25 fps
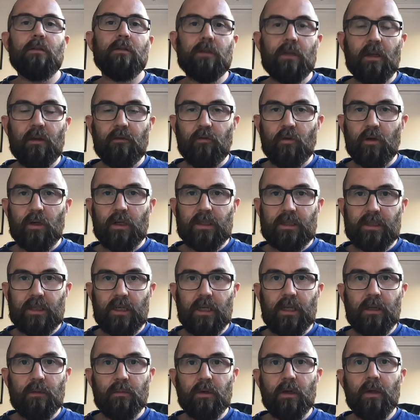as I fall
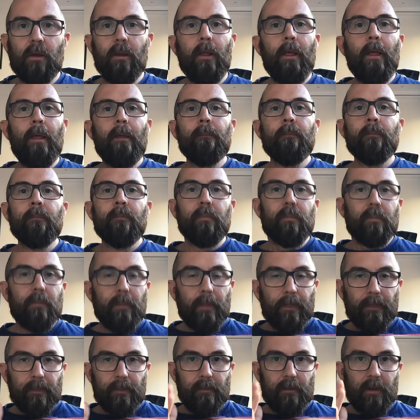asleep.
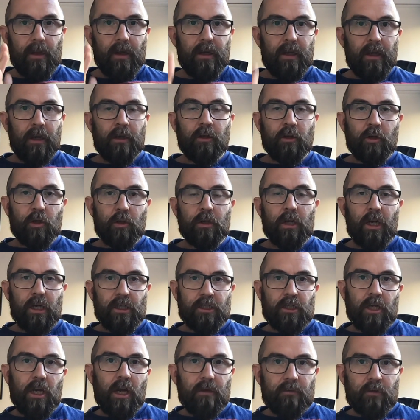Now you could
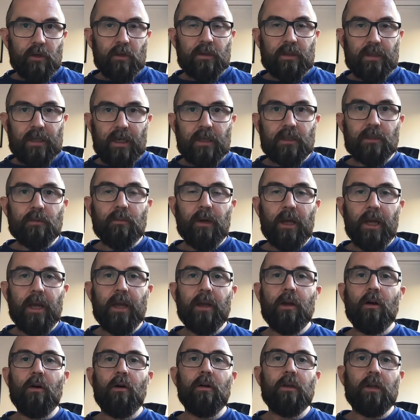actually have those sounds playing
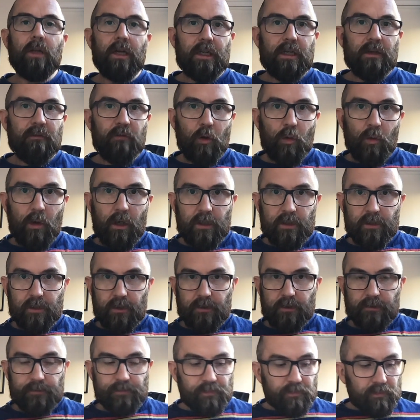all night if you
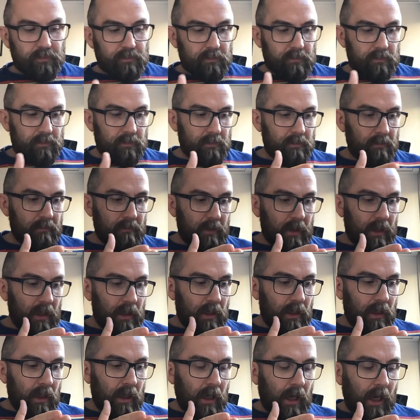wanted.
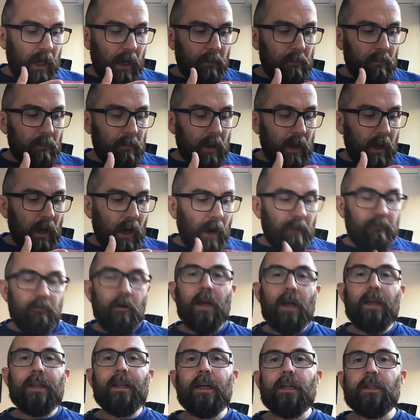I
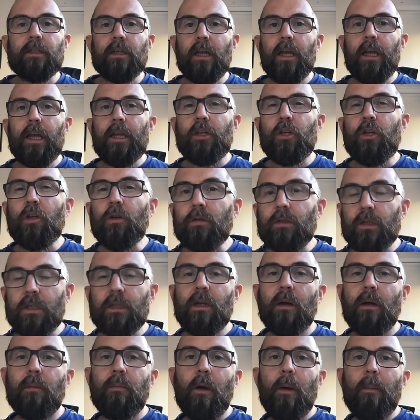find that it uses
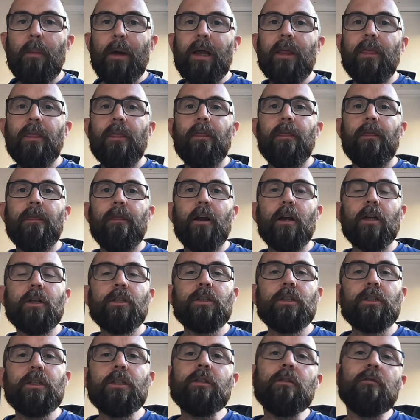up about
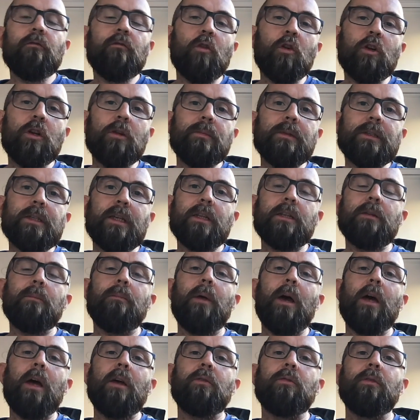30 to 40% of
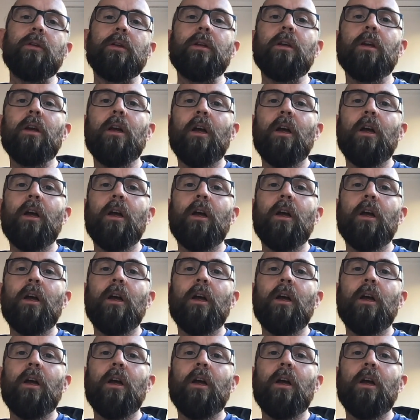battery